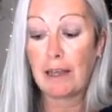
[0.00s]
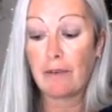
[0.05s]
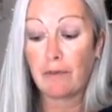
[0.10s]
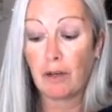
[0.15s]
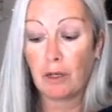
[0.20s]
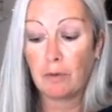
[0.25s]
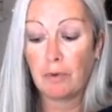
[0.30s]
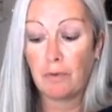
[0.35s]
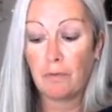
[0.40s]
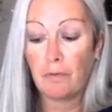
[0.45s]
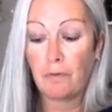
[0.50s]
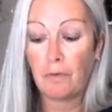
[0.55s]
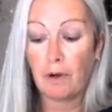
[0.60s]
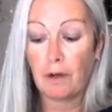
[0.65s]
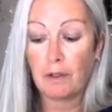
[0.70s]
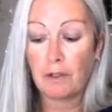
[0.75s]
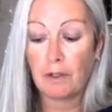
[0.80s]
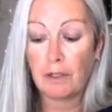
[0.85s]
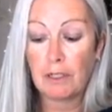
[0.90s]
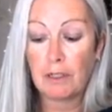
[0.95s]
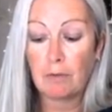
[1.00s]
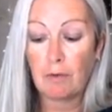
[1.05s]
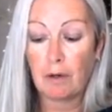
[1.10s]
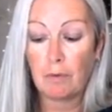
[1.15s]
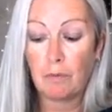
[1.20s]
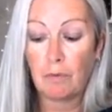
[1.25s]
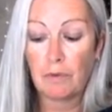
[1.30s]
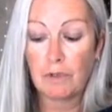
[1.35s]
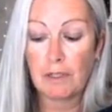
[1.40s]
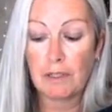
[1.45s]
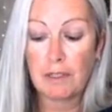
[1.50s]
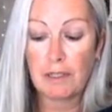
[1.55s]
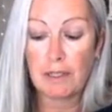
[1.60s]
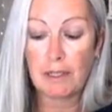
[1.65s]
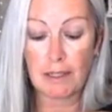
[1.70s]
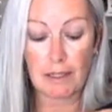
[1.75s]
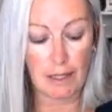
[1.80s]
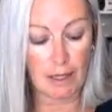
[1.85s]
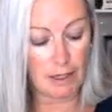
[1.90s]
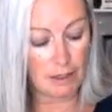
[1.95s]
have an open front, because you won't want to
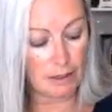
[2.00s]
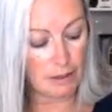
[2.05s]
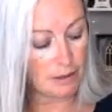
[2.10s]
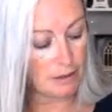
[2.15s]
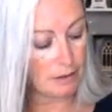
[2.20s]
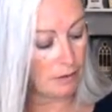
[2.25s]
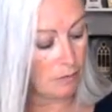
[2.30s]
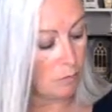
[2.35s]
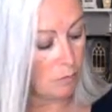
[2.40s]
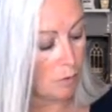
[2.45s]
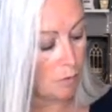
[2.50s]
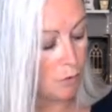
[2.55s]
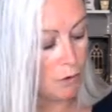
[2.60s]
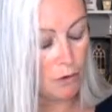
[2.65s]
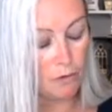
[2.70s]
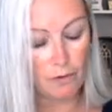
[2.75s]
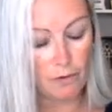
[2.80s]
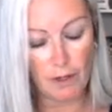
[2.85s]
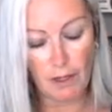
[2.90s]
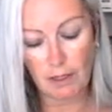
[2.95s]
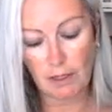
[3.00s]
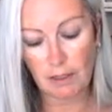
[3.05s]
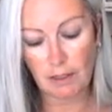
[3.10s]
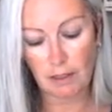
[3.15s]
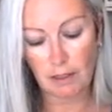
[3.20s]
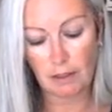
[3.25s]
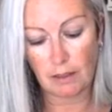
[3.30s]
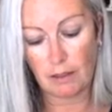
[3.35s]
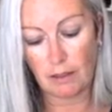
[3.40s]
see that, and remove it.